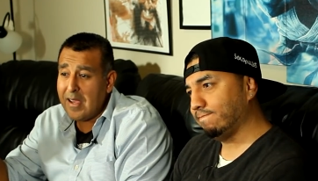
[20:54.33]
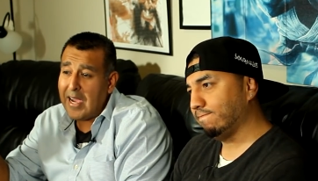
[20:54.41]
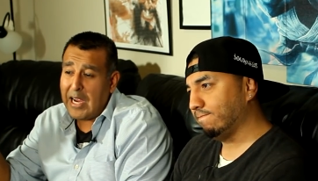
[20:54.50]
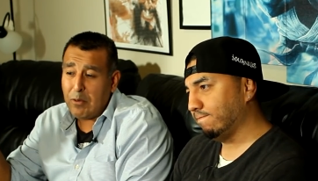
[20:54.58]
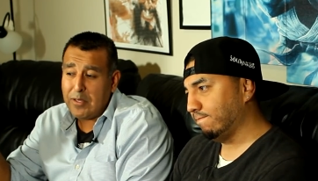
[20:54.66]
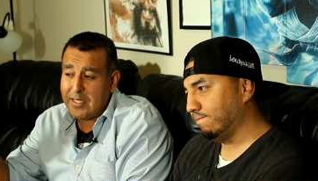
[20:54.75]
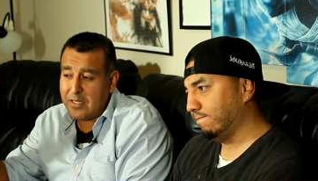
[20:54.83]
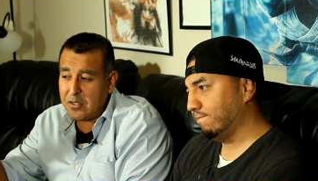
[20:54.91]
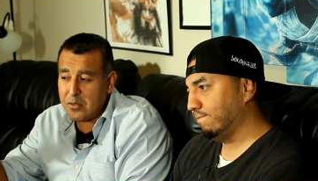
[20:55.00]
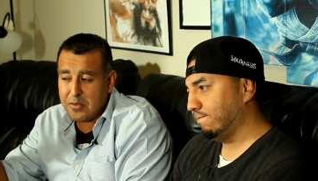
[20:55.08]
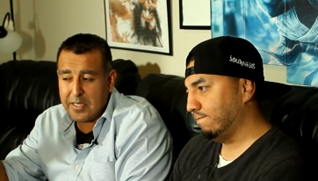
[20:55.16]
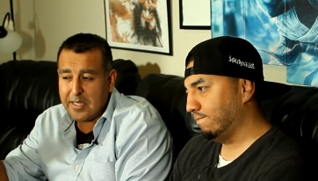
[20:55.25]
Speaker 1: I really could
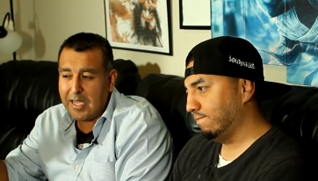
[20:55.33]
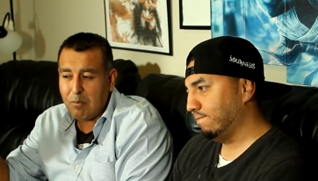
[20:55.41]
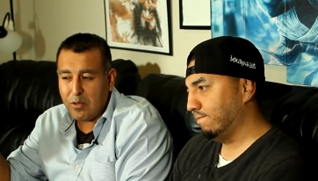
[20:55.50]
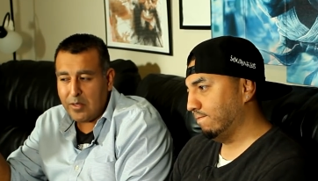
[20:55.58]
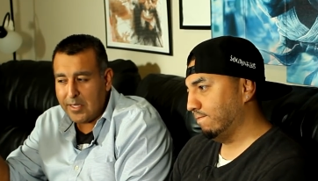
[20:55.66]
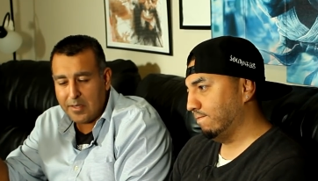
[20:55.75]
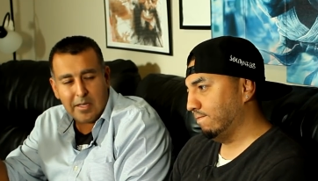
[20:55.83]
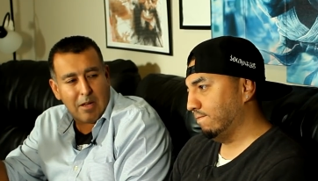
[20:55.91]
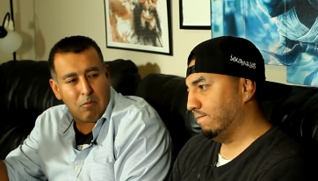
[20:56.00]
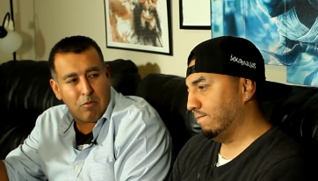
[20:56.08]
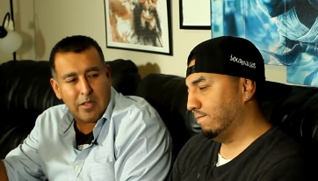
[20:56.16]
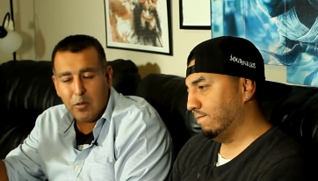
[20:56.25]
use it. I'm really, I
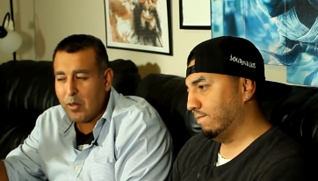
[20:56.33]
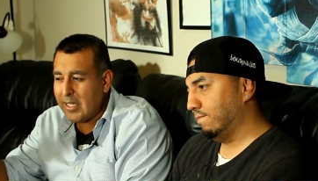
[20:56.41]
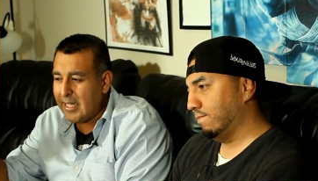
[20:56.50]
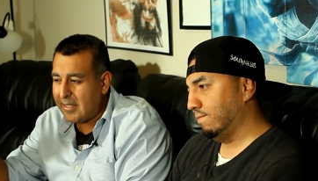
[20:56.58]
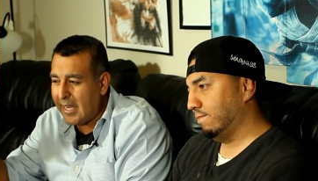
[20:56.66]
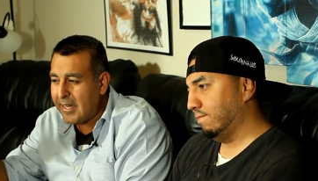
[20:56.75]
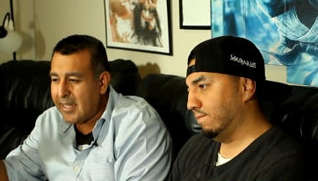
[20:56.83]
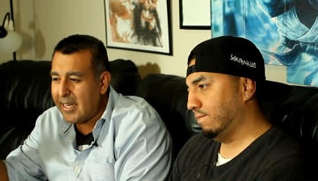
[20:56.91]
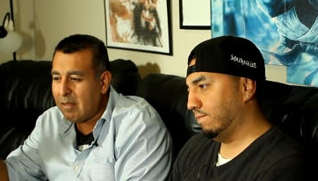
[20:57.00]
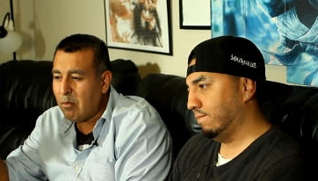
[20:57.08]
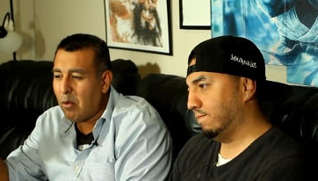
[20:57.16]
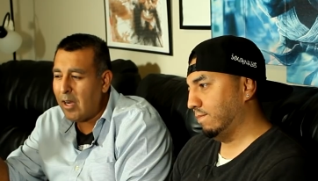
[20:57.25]
really want to get
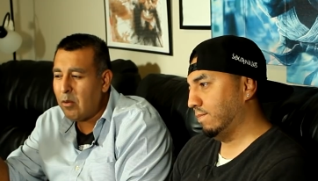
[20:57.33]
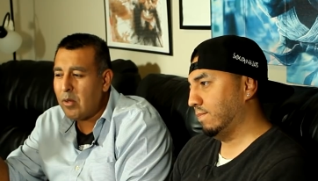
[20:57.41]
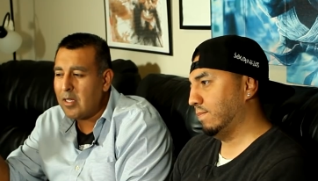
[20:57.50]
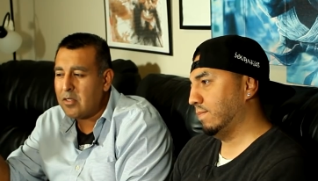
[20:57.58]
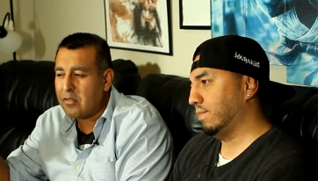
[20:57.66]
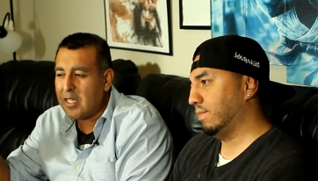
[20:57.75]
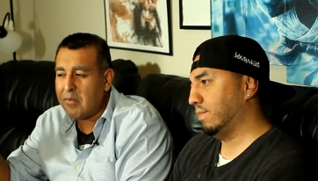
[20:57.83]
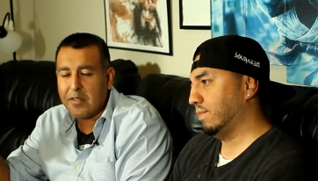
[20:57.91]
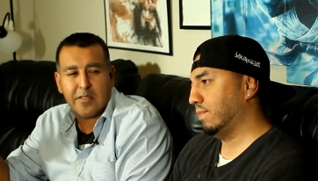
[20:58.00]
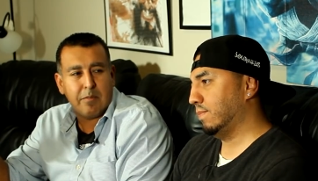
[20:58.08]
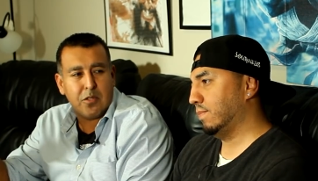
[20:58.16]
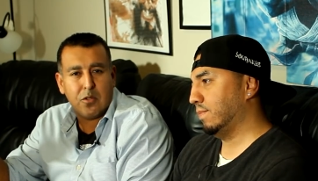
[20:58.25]
dedicated more. I don't want to just give it to
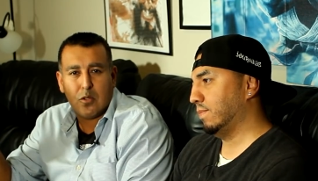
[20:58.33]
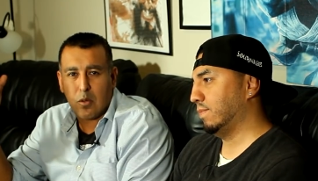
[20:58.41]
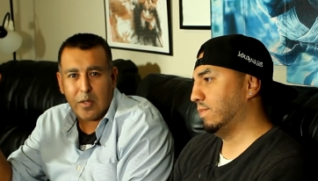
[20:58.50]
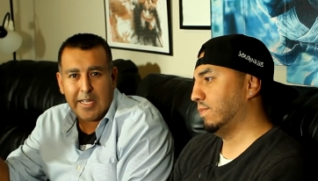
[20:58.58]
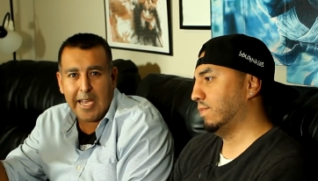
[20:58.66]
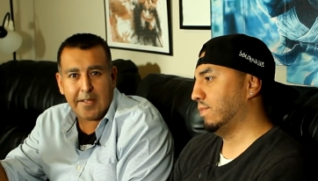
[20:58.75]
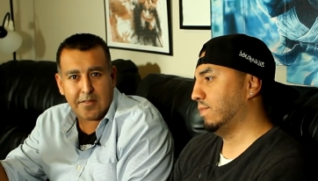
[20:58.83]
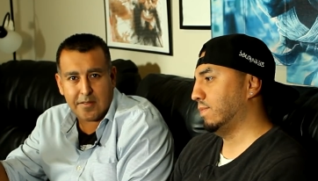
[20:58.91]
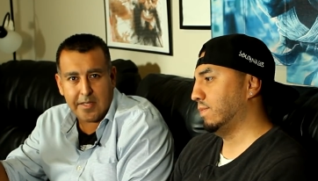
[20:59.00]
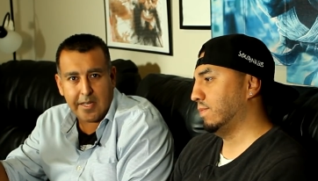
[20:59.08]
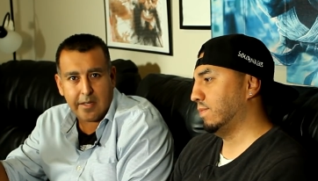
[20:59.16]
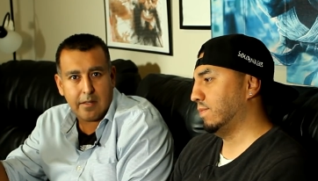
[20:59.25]
some dude who already has a
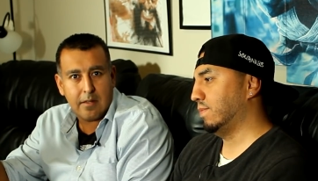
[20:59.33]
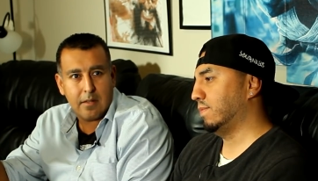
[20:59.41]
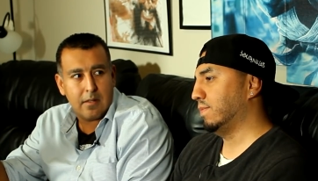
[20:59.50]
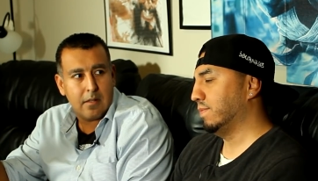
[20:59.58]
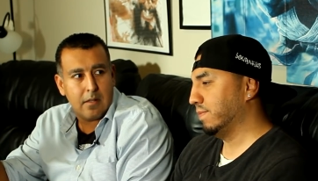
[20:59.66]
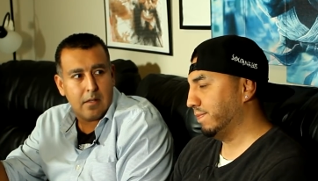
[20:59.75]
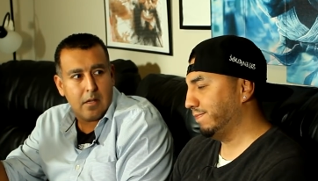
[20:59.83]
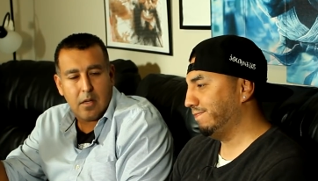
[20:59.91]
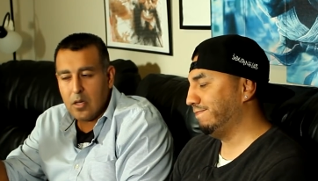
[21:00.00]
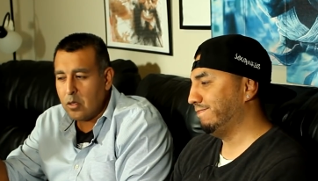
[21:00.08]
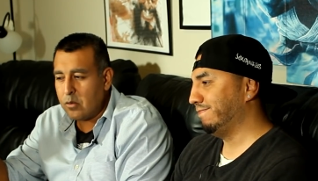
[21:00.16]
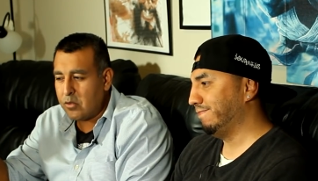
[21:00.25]
stick,
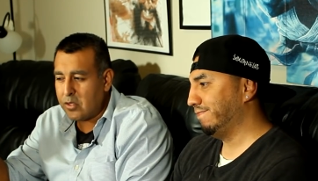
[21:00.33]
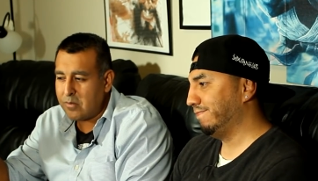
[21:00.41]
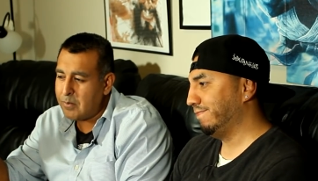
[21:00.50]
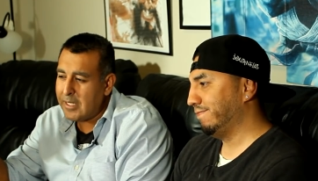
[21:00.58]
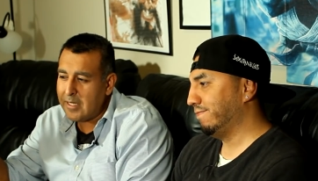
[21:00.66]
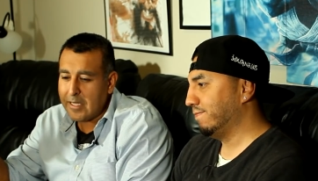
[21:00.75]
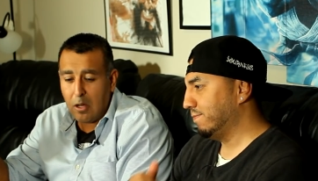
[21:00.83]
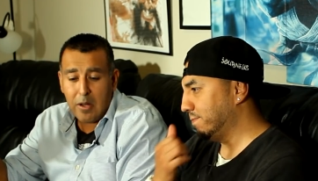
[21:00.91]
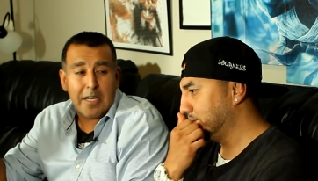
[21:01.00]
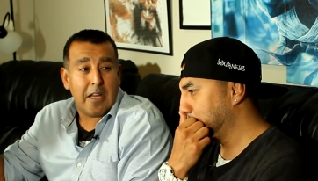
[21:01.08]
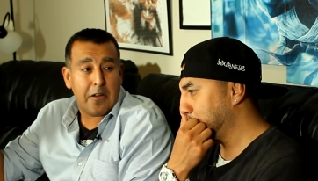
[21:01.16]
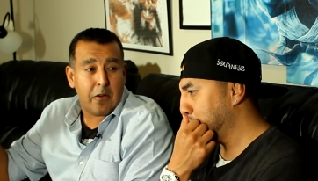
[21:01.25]
who's just being like, oh,
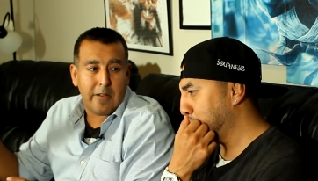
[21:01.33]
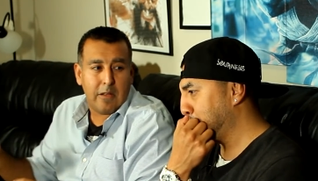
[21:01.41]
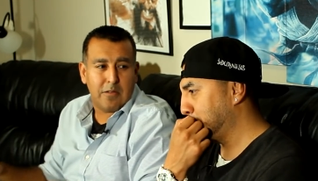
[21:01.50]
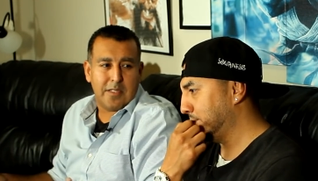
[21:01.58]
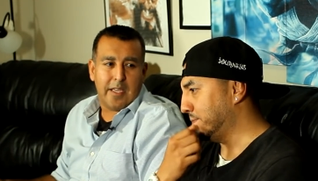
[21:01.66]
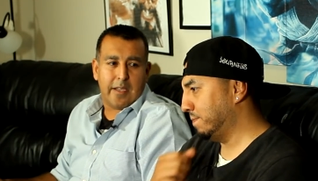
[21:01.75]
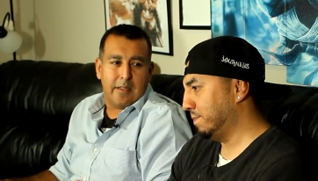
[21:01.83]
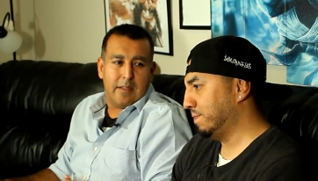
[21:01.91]
I got Dirrty Lo stick,